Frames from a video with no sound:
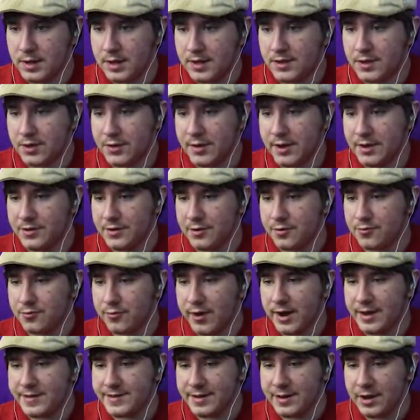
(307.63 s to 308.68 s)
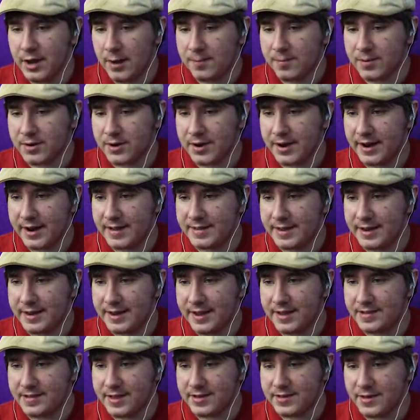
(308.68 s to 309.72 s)
So he has his rising uppercut, and then he
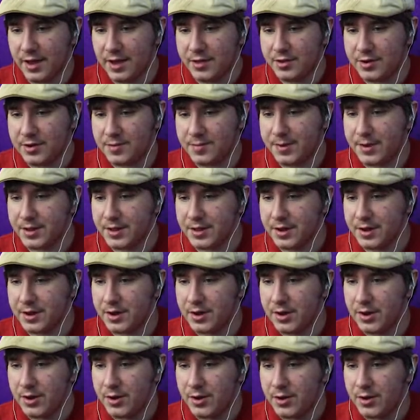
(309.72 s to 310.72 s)
has this other ability.